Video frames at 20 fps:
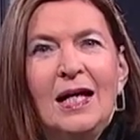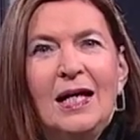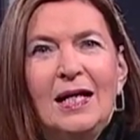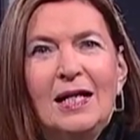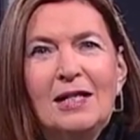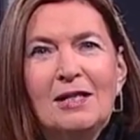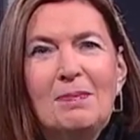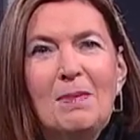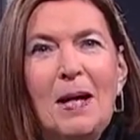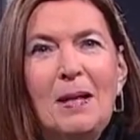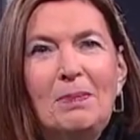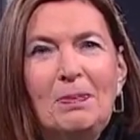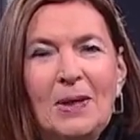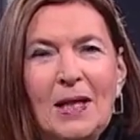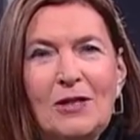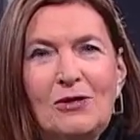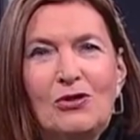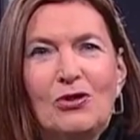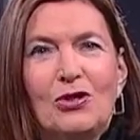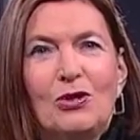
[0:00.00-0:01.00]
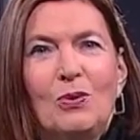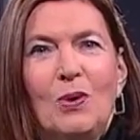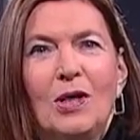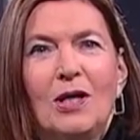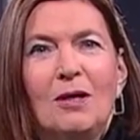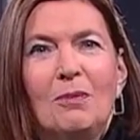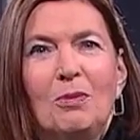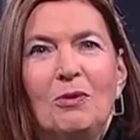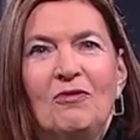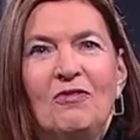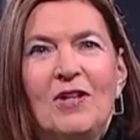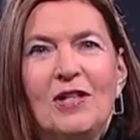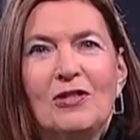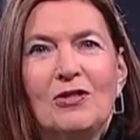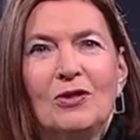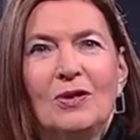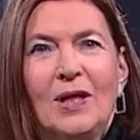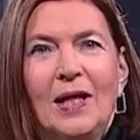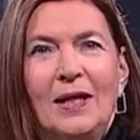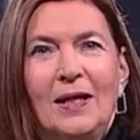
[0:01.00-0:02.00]
It is my pleasure to welcome
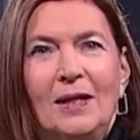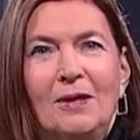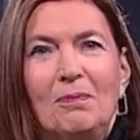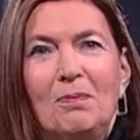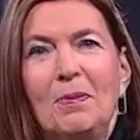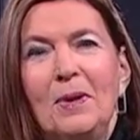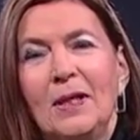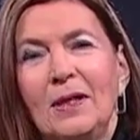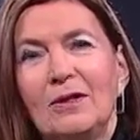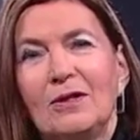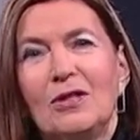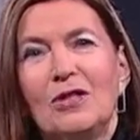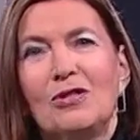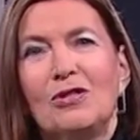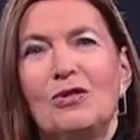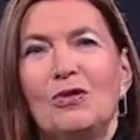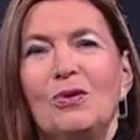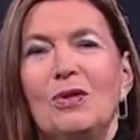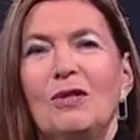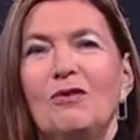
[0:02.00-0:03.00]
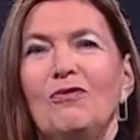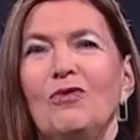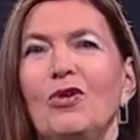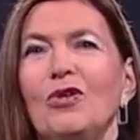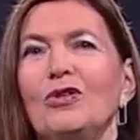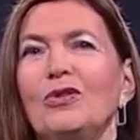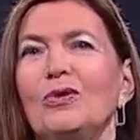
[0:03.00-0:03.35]
Professor Leyland Pitt to Studio four